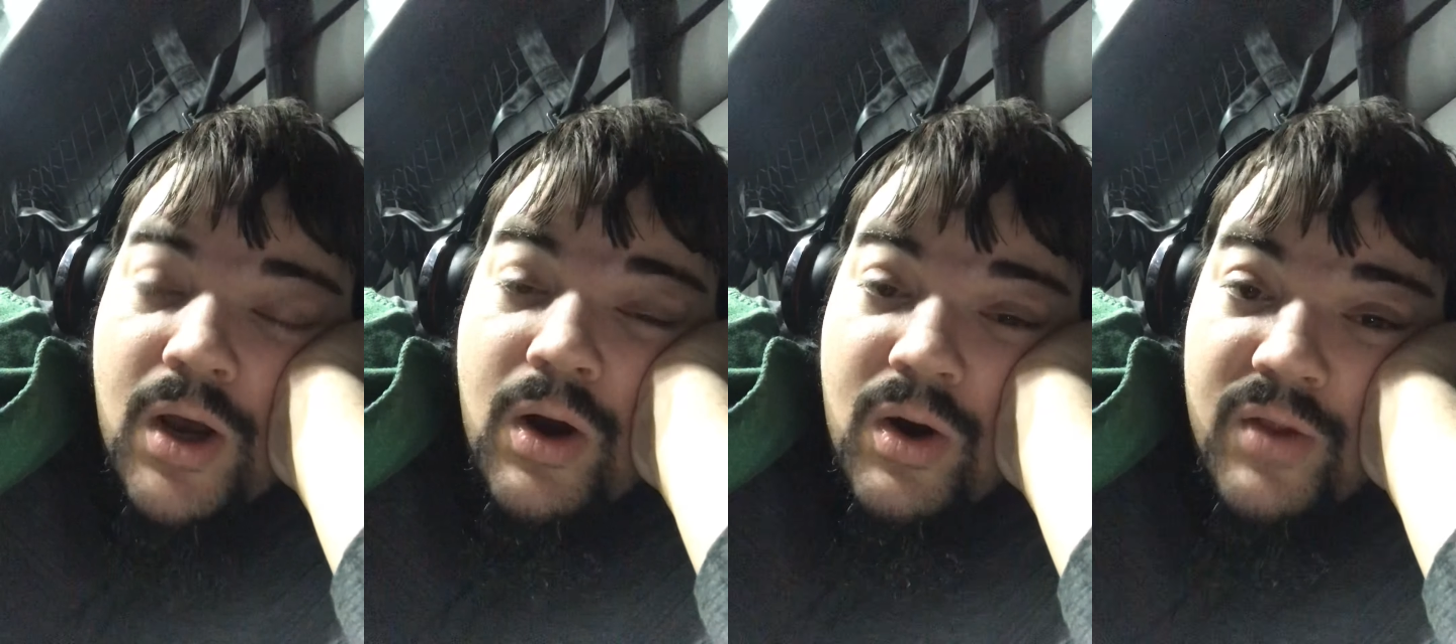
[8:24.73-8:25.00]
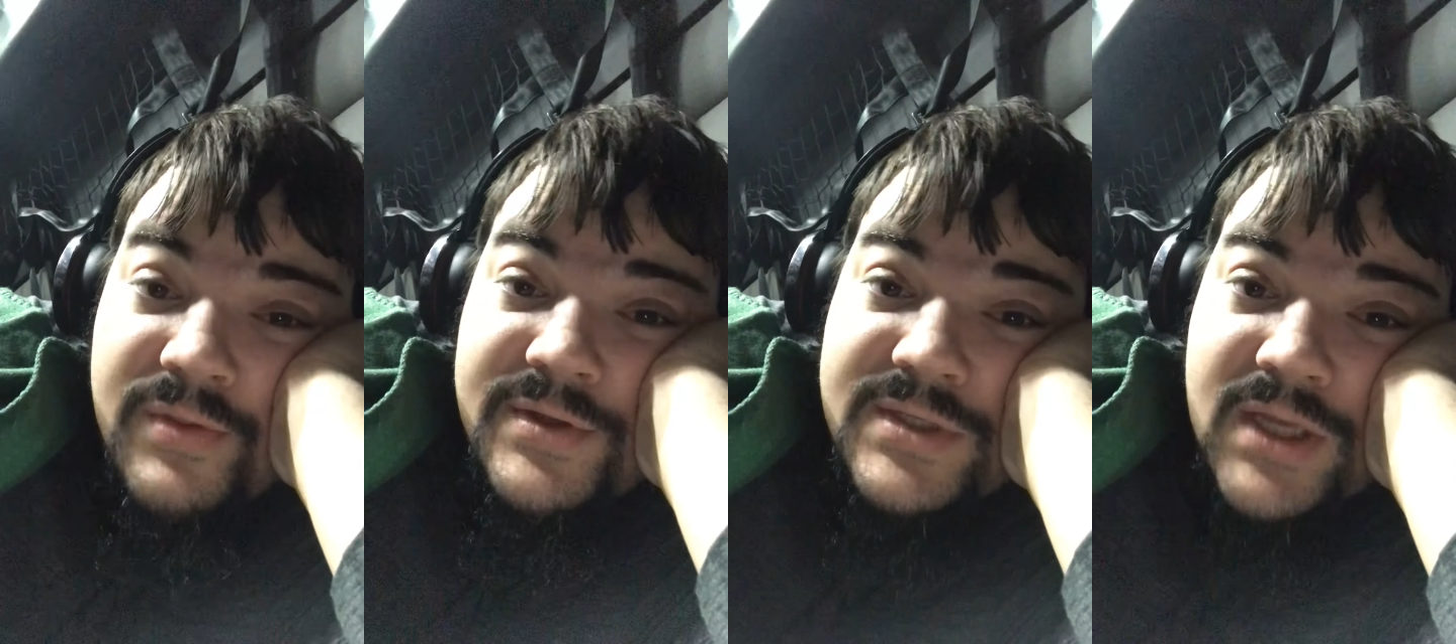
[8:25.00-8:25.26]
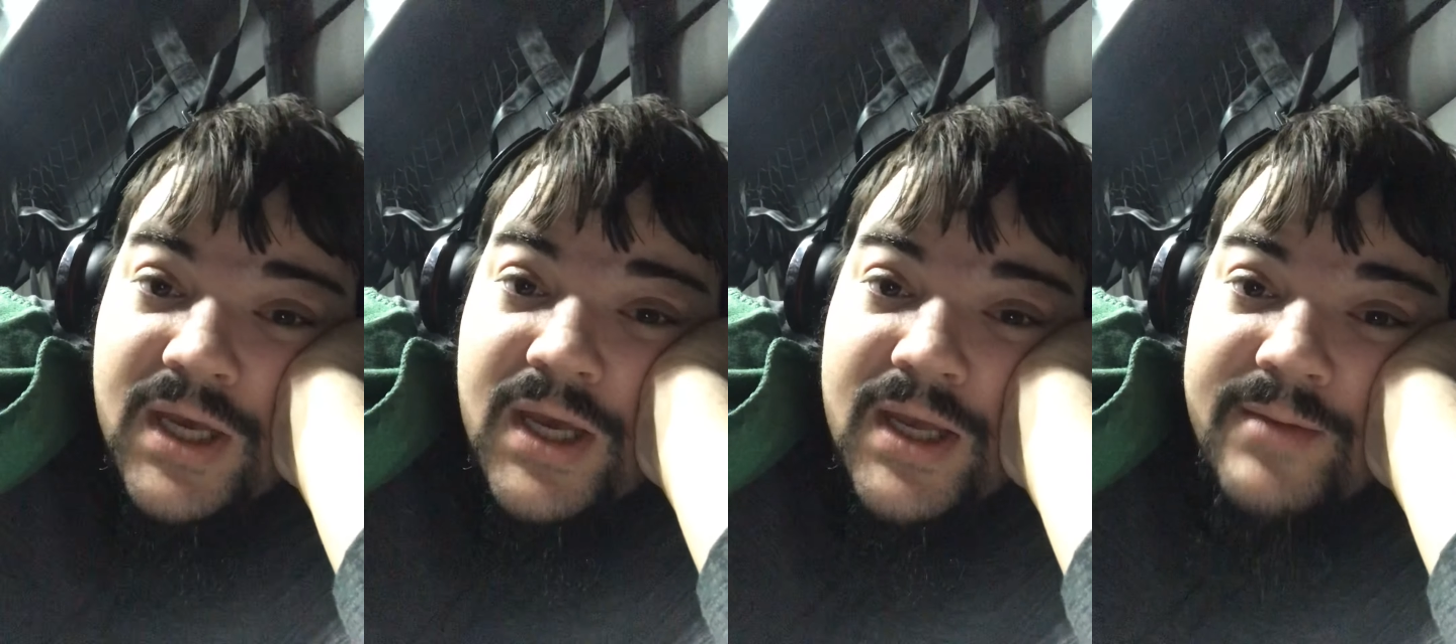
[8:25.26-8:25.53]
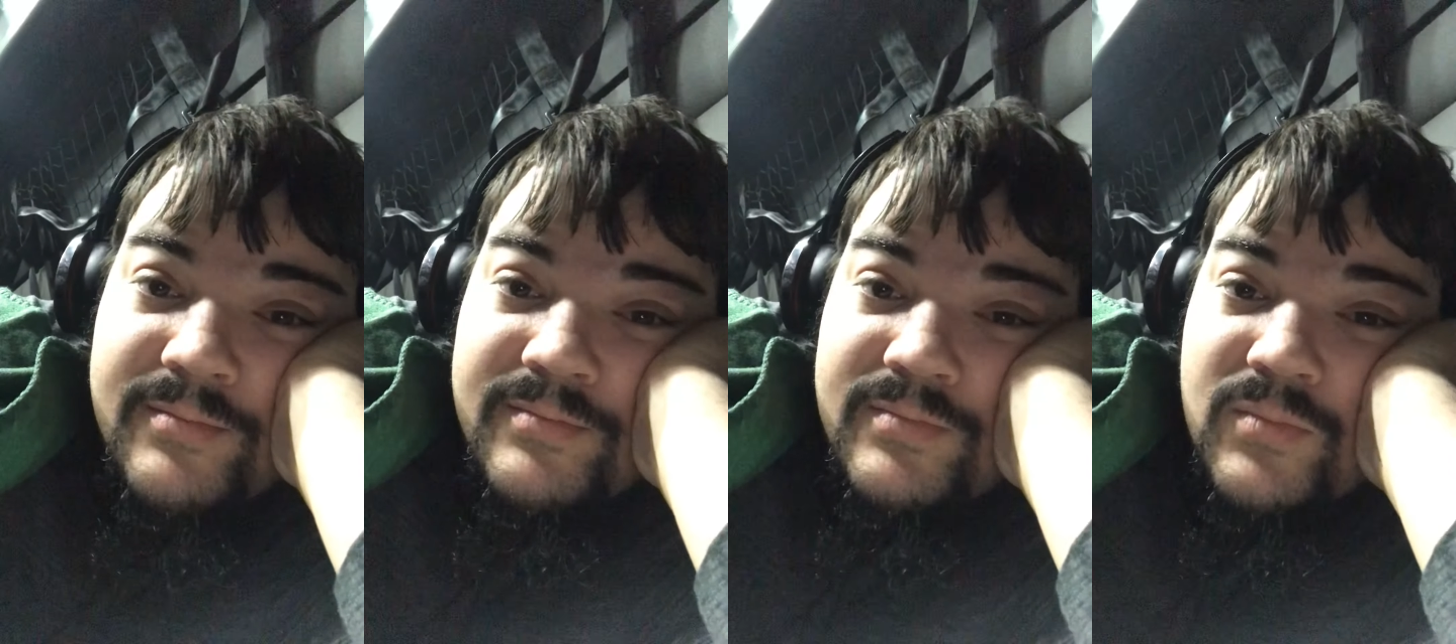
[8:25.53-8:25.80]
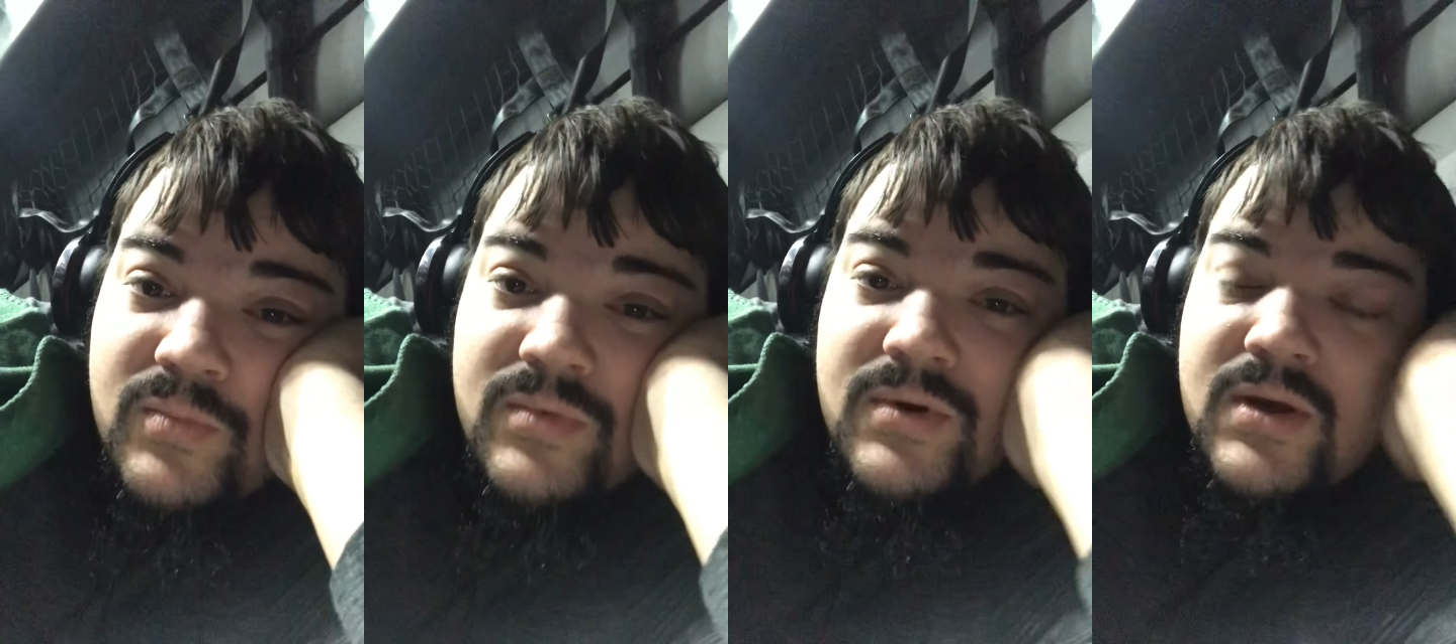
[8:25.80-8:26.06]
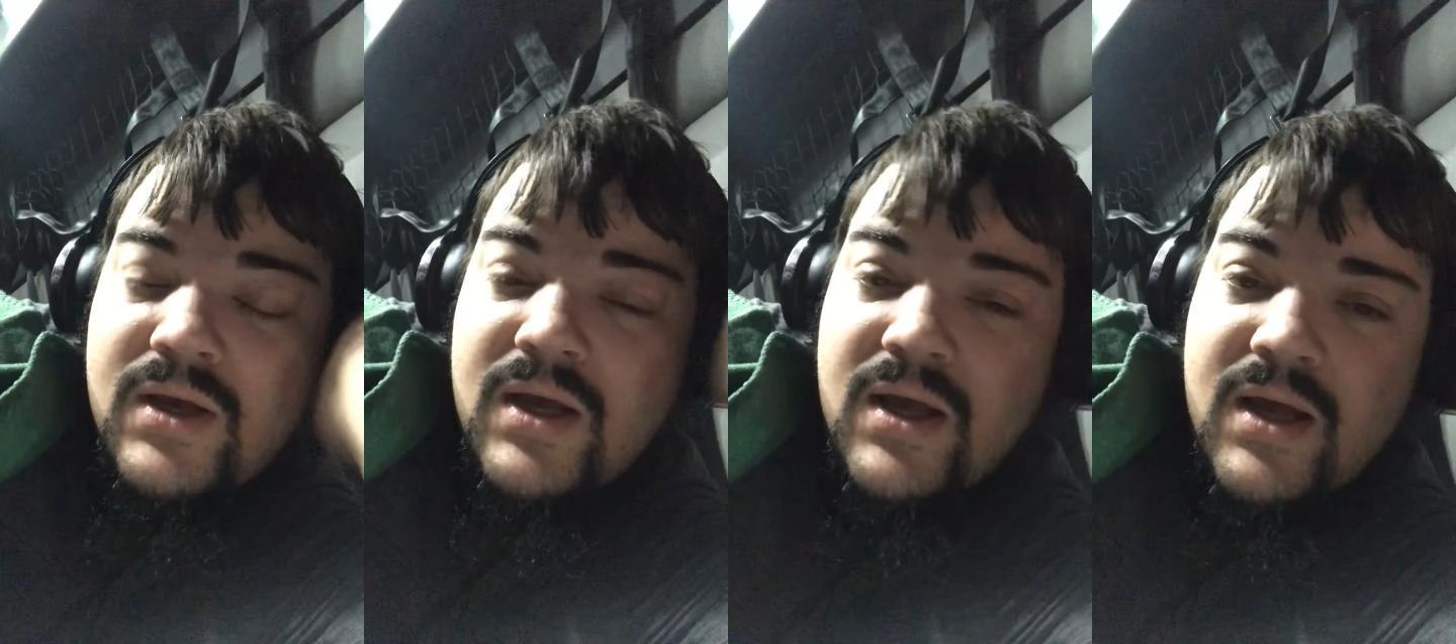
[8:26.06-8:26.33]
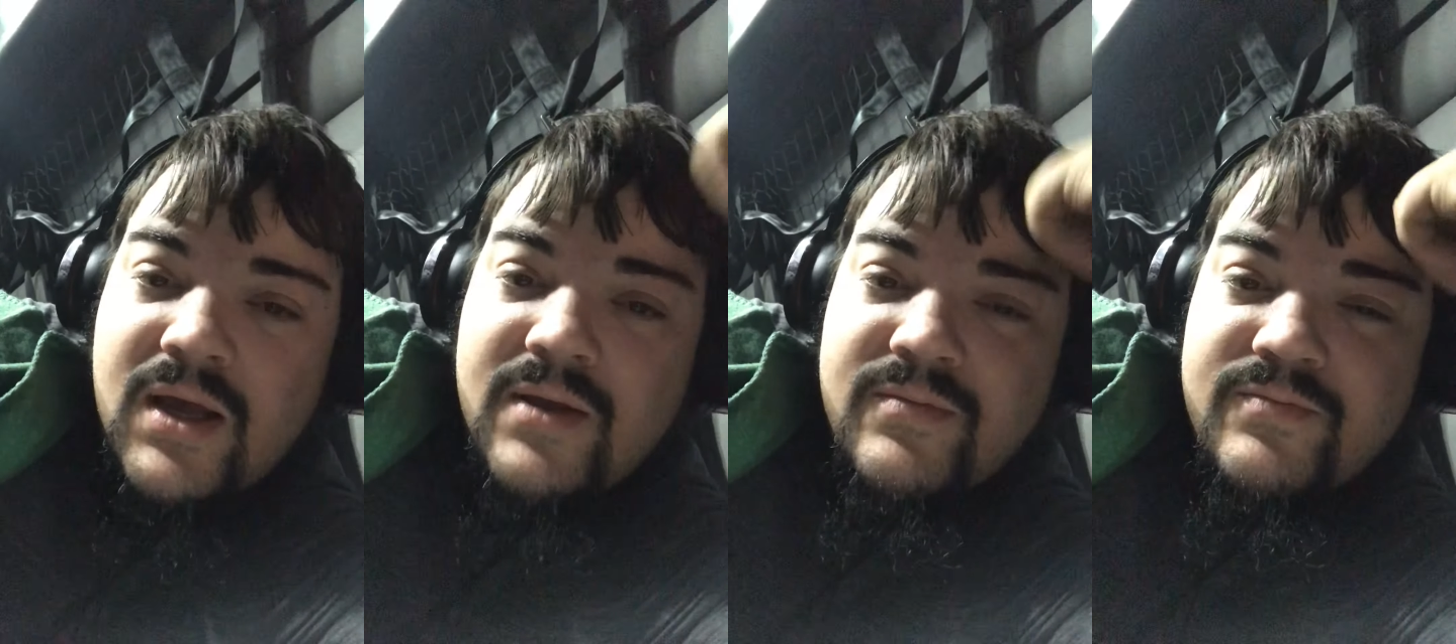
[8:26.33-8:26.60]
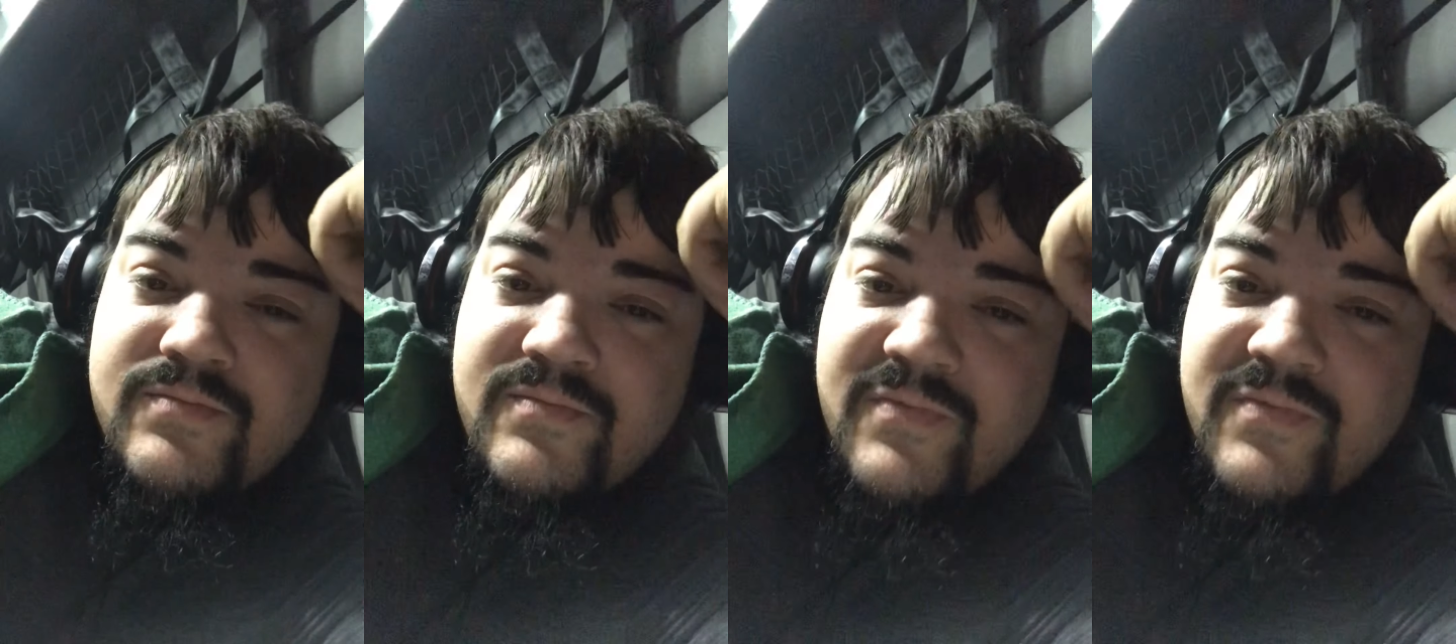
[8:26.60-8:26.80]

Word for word: all the time uh,